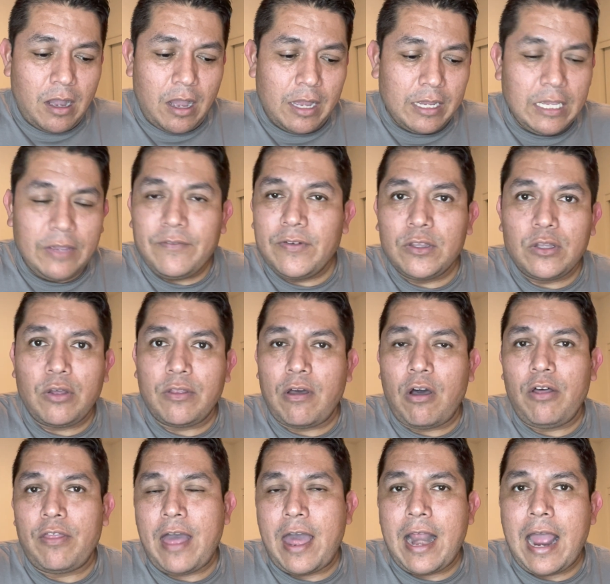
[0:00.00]
Even though
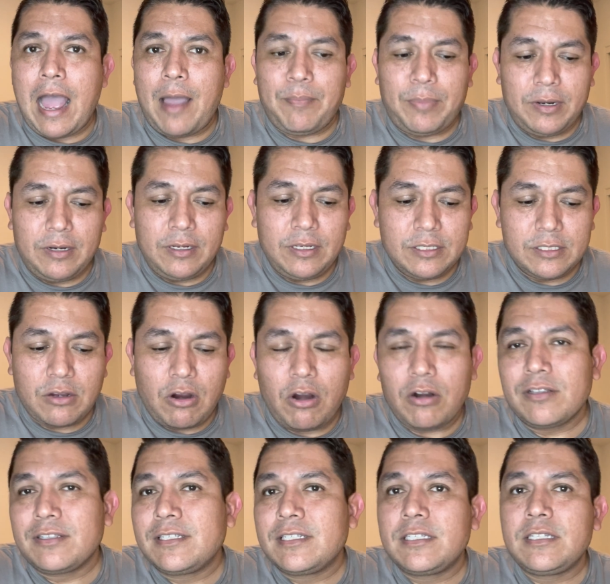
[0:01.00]
all that happened, his
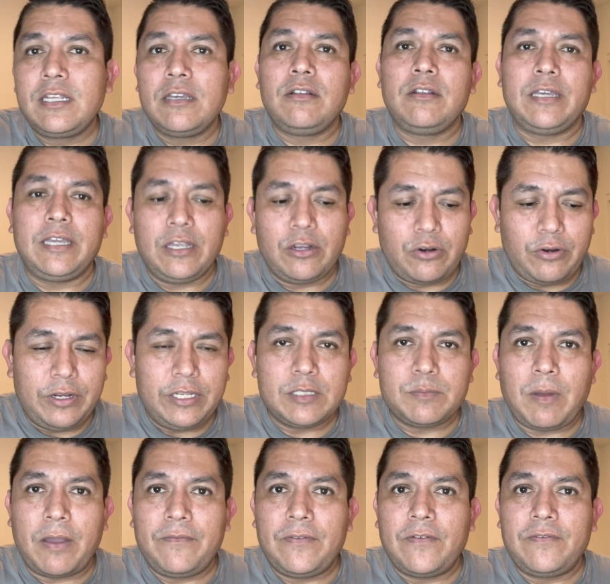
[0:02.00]
card still increased
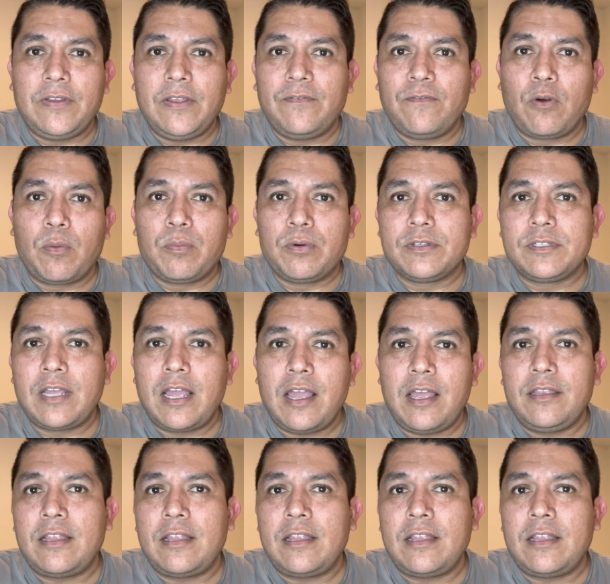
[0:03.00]
by 54%,